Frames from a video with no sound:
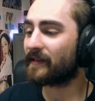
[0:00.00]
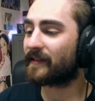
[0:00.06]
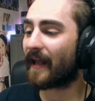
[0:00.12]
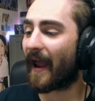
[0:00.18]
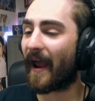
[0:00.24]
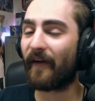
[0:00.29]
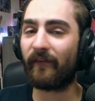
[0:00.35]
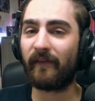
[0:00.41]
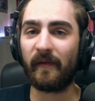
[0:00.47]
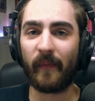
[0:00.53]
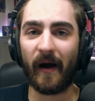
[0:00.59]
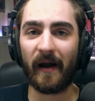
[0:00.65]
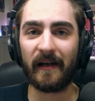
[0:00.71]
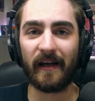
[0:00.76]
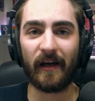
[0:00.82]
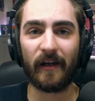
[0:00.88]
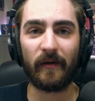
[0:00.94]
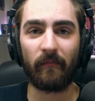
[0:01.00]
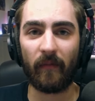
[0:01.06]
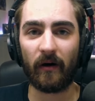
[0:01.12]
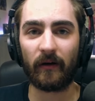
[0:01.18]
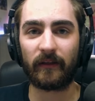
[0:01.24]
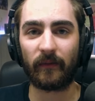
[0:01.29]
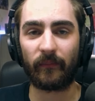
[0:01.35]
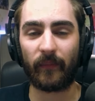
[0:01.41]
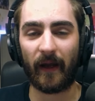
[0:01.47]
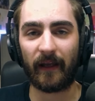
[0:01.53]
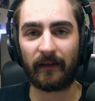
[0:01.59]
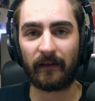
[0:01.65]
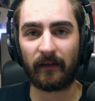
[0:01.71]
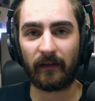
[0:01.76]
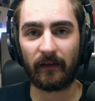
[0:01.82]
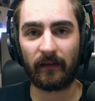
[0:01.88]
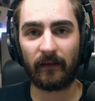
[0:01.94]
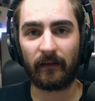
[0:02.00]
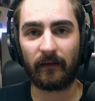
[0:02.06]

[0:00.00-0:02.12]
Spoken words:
is everybody on a motorbike?